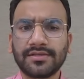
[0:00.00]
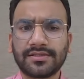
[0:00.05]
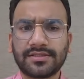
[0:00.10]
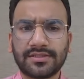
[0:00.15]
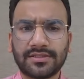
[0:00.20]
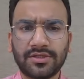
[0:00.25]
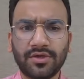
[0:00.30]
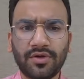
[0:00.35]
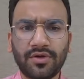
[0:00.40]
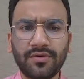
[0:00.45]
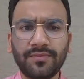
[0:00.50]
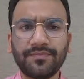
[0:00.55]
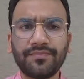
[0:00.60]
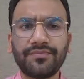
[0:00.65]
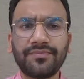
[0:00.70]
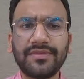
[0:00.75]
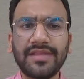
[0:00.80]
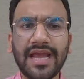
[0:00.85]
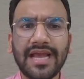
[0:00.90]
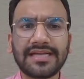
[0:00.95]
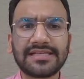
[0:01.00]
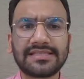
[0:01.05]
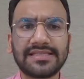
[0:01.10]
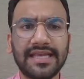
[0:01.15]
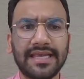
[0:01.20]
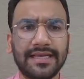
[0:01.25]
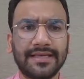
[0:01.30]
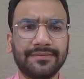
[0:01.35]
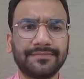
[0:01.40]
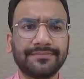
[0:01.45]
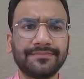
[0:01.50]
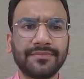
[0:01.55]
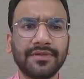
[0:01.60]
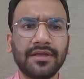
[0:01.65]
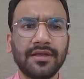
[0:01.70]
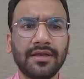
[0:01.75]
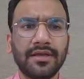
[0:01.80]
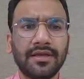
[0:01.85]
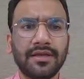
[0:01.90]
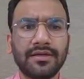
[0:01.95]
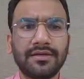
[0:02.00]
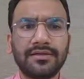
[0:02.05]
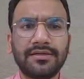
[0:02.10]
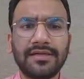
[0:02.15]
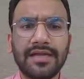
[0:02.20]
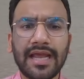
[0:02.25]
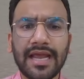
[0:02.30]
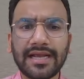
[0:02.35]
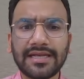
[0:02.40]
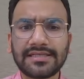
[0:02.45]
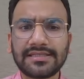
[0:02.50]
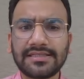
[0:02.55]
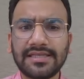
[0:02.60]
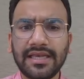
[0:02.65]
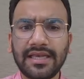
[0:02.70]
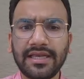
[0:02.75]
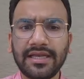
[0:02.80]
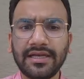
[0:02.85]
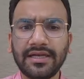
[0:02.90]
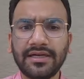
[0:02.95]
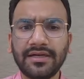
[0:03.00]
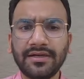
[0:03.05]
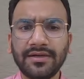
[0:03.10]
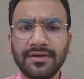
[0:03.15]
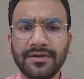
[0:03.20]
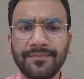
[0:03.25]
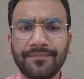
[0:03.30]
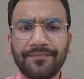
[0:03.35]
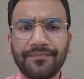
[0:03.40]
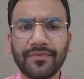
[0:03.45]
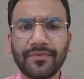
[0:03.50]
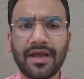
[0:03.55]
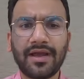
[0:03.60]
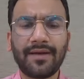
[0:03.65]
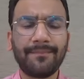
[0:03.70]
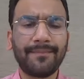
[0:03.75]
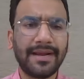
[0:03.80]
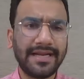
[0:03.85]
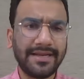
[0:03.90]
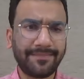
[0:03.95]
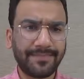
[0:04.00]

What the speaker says: So next thing, many